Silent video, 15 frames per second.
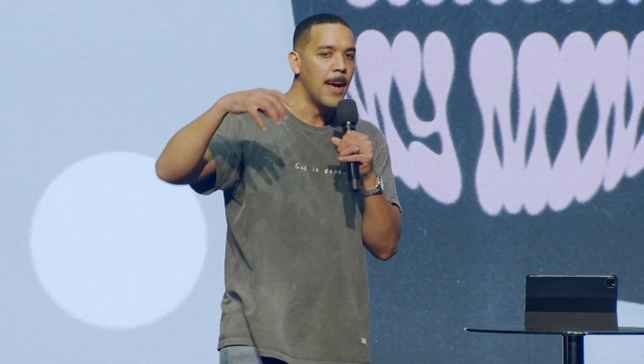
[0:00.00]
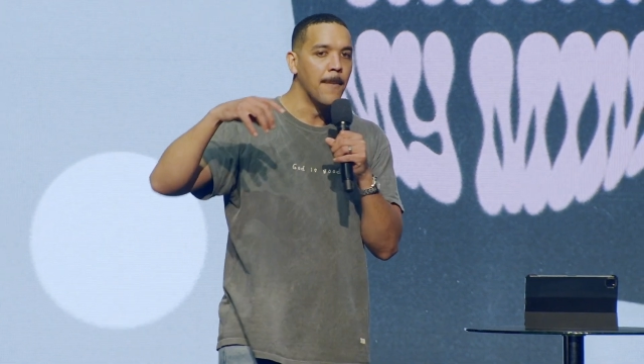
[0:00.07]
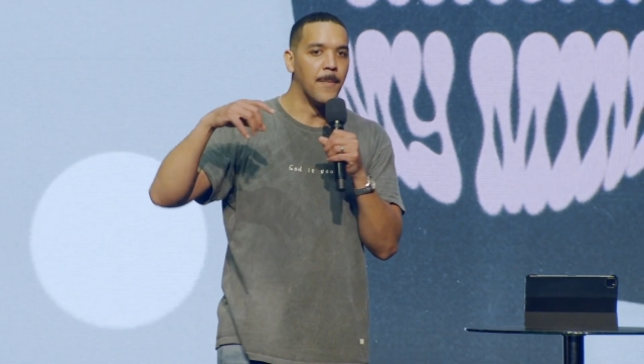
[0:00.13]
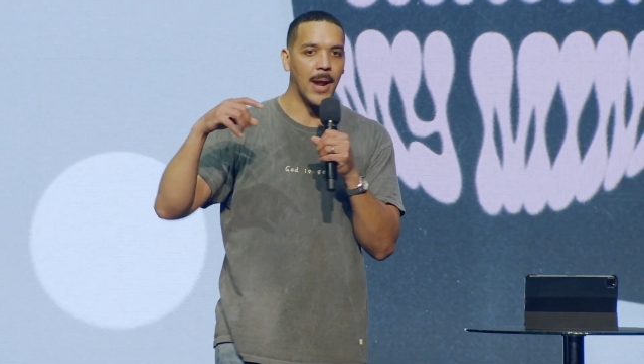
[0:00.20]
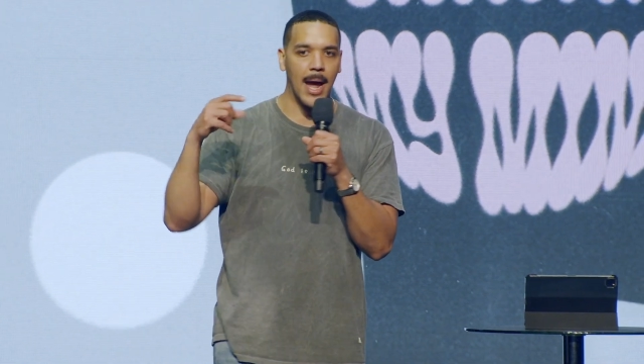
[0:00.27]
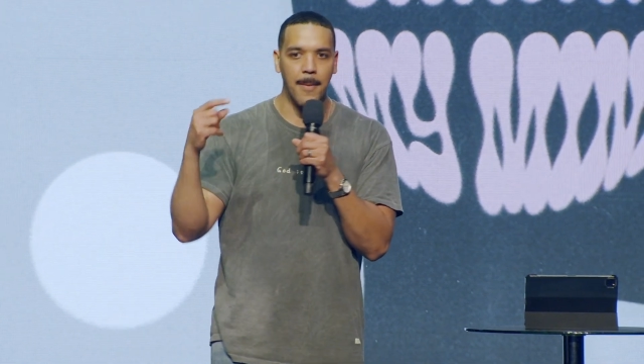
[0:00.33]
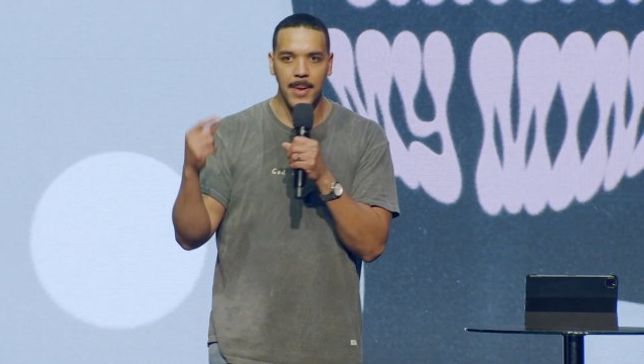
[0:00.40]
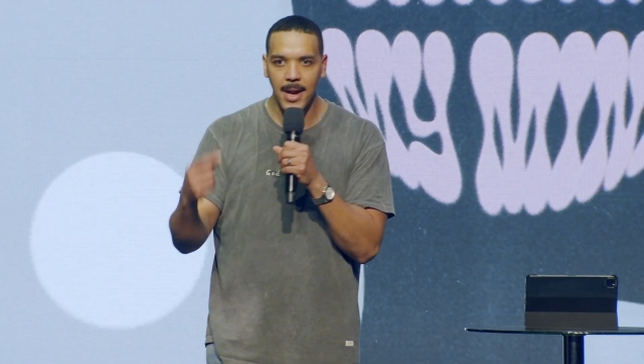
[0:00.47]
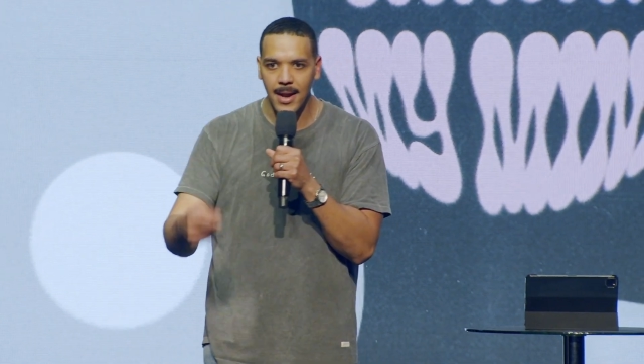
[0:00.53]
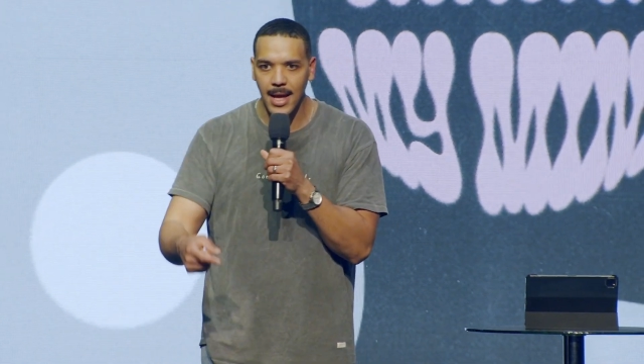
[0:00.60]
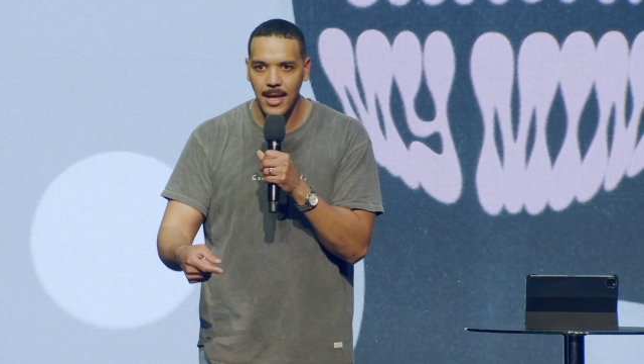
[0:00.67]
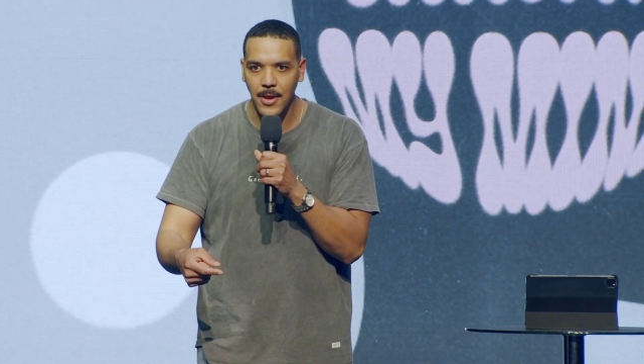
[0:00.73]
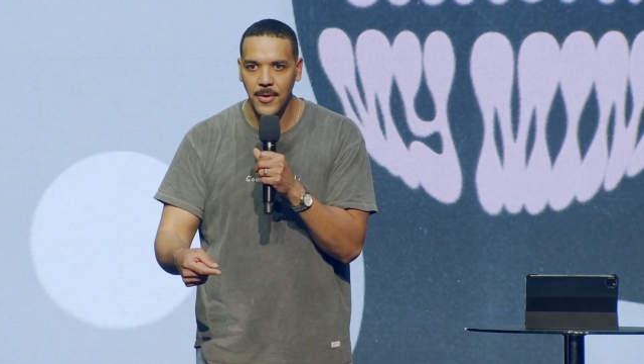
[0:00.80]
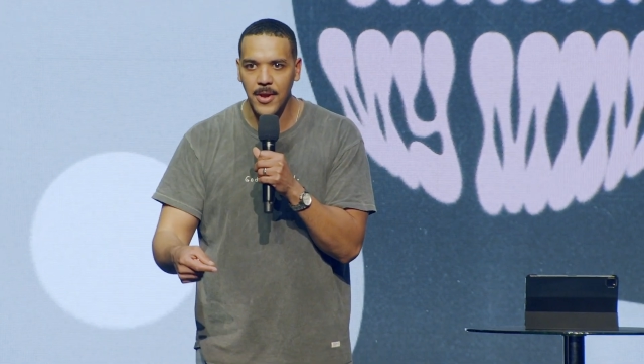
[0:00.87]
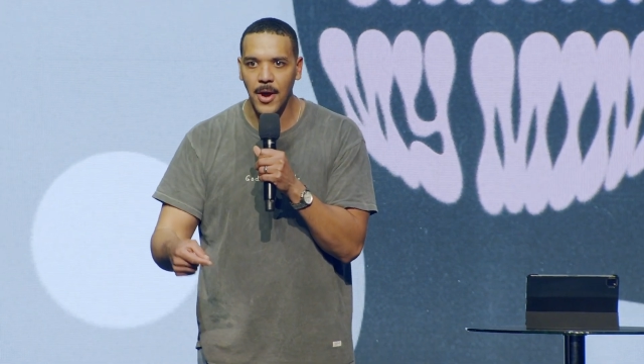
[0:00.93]
But I'm going to
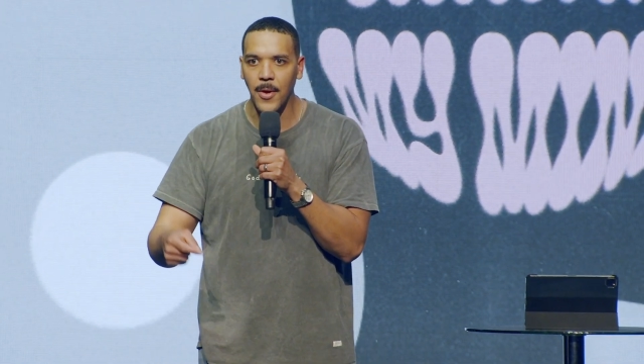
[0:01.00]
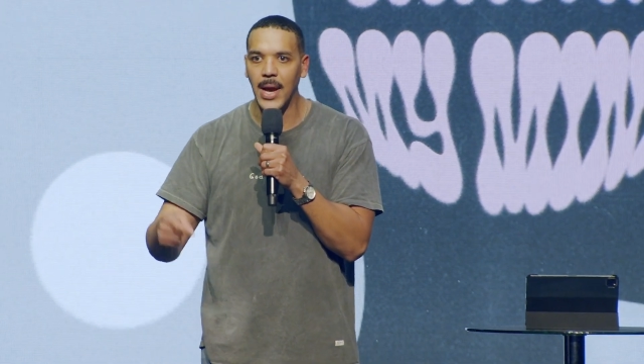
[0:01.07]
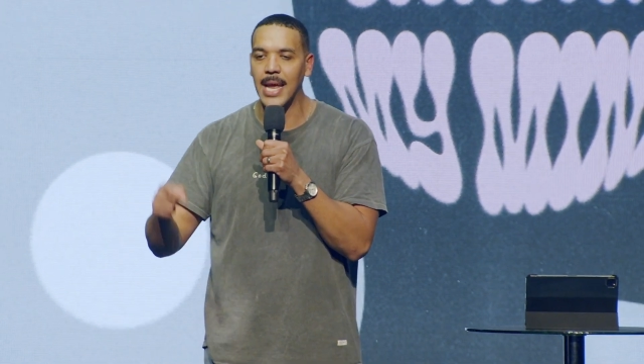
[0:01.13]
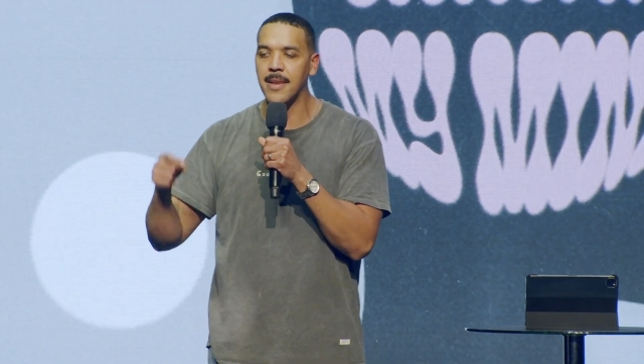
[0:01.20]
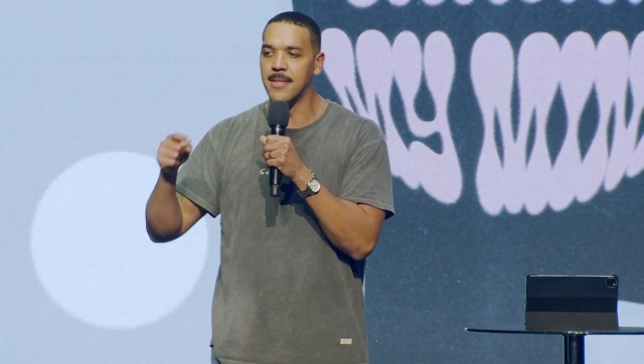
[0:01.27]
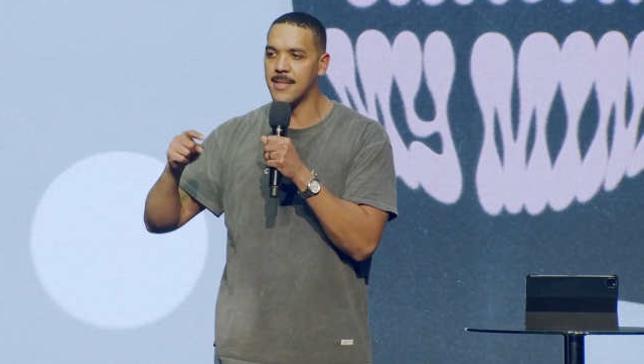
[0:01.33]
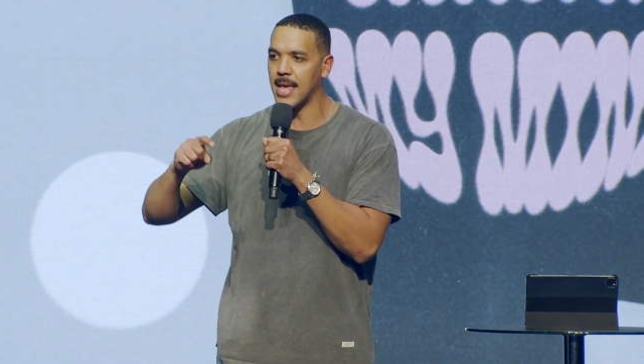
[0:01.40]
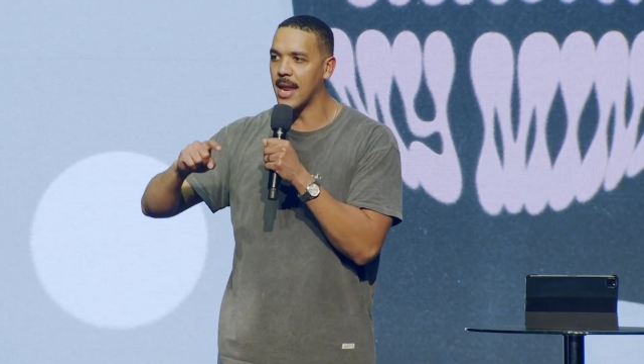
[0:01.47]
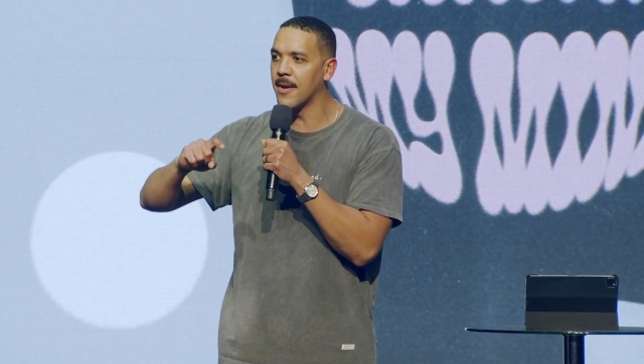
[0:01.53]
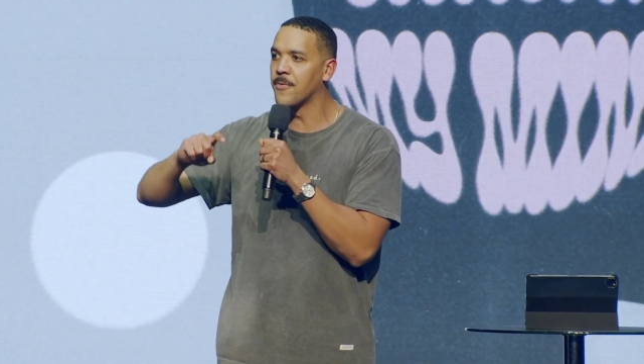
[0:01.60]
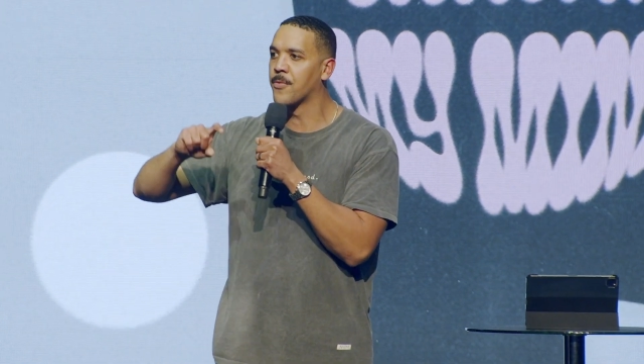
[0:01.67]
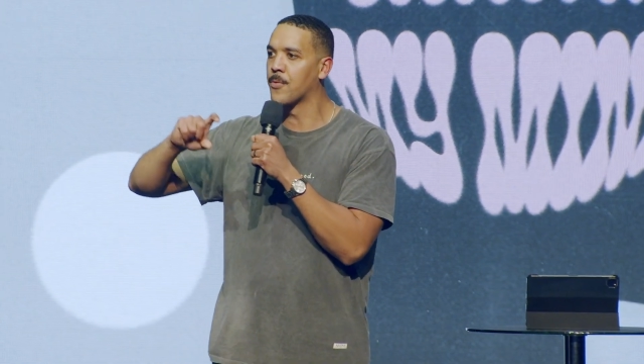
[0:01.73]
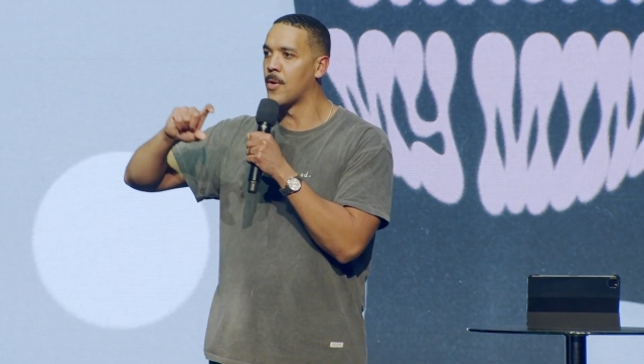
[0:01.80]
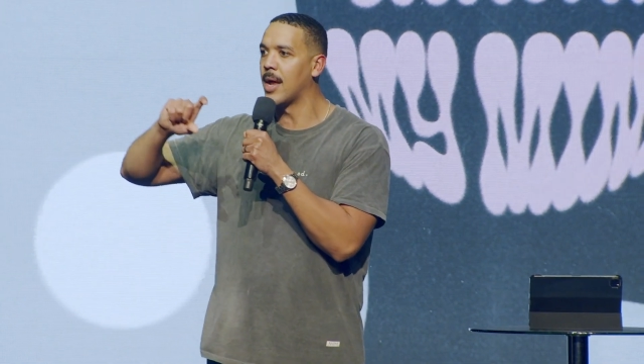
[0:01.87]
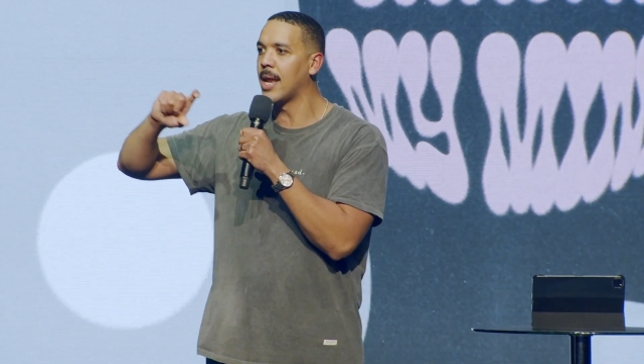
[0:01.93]
let you know, instead
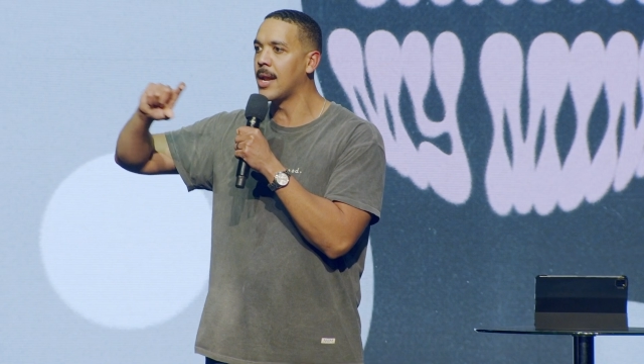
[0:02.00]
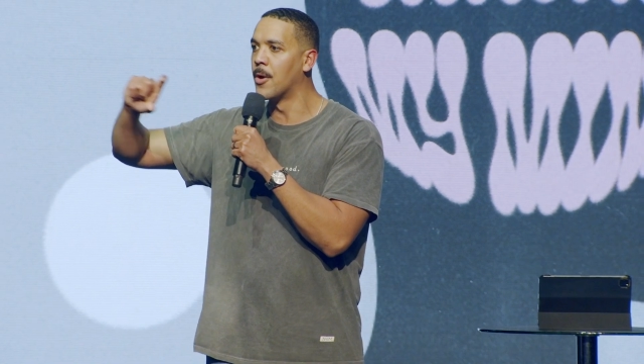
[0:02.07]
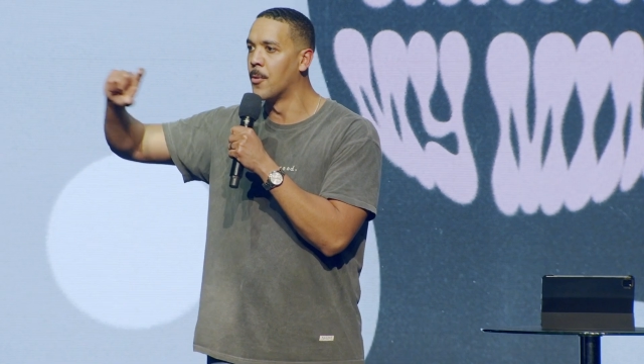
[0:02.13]
of running